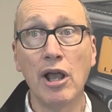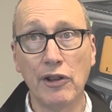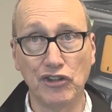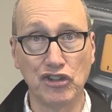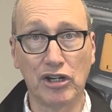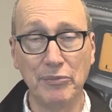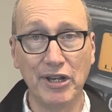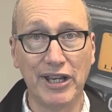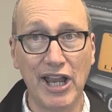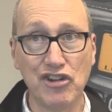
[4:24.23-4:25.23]
that your
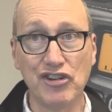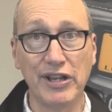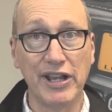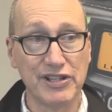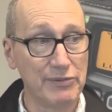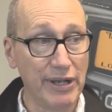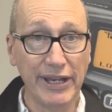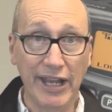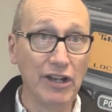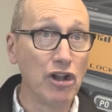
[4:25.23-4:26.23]
communication is
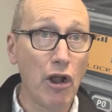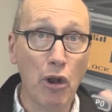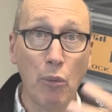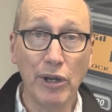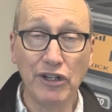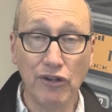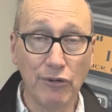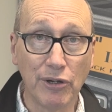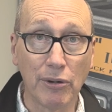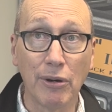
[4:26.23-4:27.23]
linking not only to
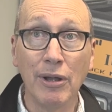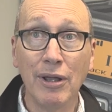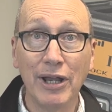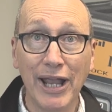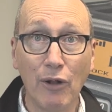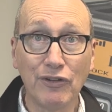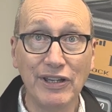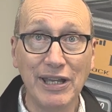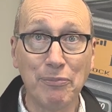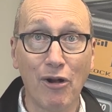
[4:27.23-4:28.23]
your
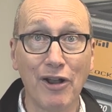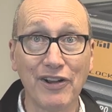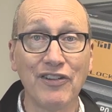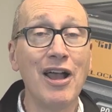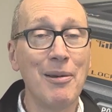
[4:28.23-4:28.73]
LTE products,